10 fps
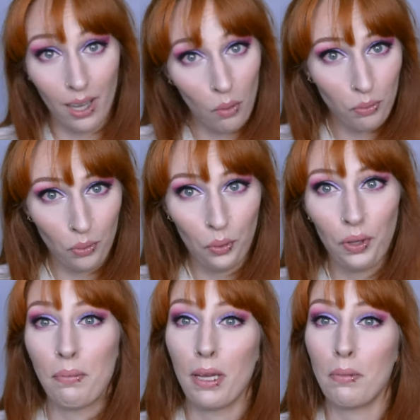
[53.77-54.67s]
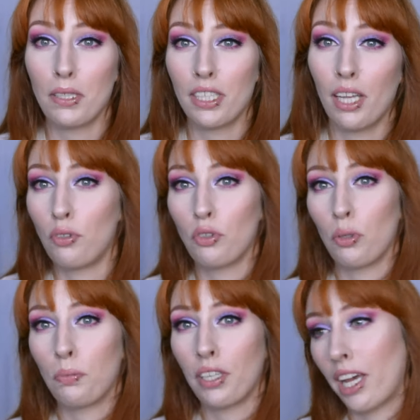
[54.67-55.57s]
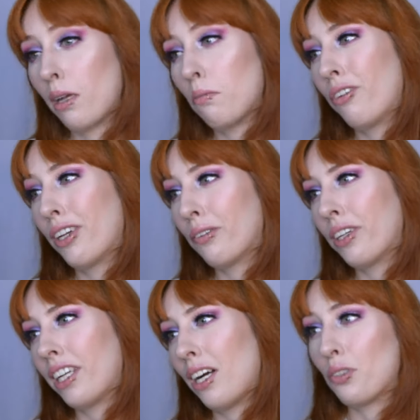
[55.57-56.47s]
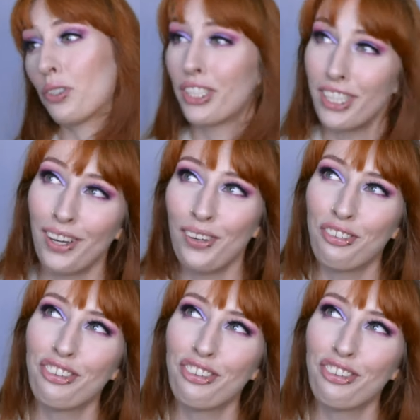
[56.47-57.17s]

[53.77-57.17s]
helpful and maybe save you some time figuring it out yourself.